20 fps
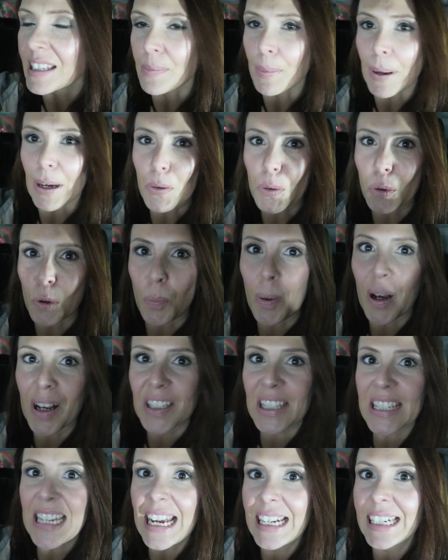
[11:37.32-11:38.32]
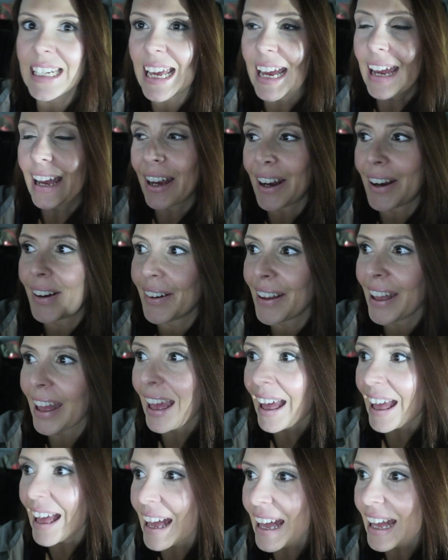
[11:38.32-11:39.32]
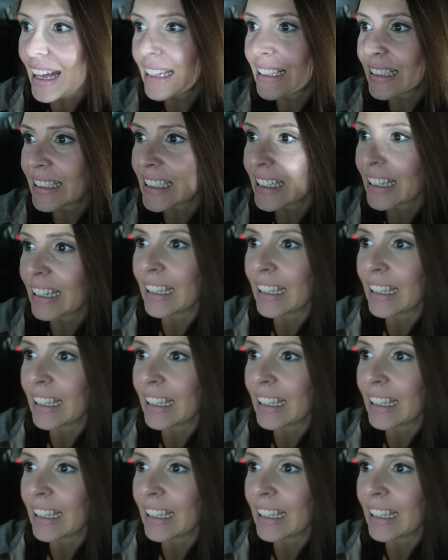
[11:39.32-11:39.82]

it's about 10:15 now and